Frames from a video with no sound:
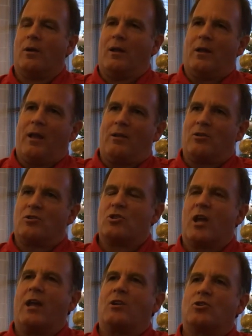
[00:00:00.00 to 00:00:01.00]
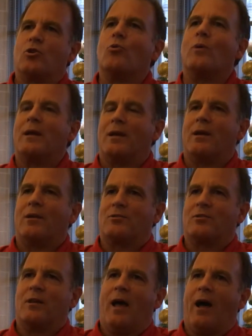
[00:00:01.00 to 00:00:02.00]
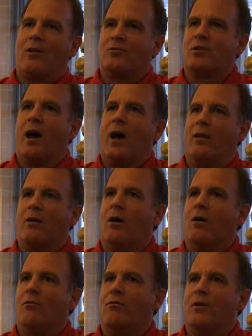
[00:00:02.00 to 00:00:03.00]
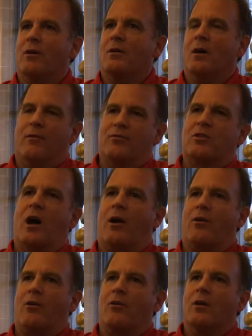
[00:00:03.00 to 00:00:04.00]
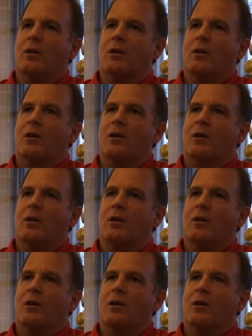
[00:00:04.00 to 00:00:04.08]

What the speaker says: and change who he is outside of soccer.